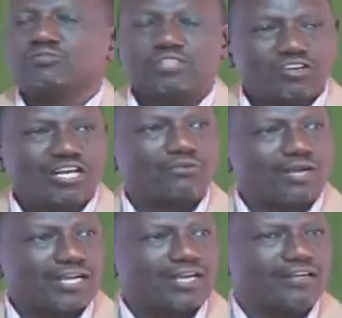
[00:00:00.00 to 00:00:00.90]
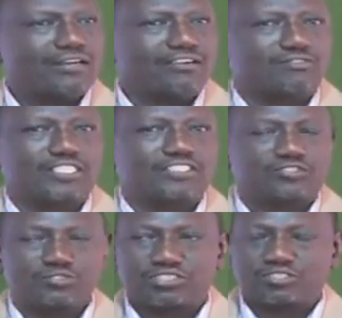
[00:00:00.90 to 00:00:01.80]
We're all aware of the
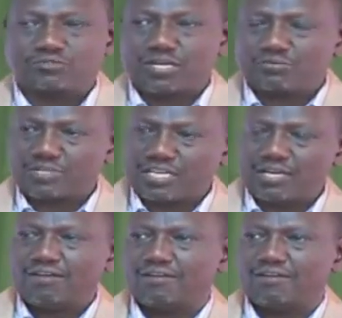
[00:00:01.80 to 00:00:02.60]
situation where we are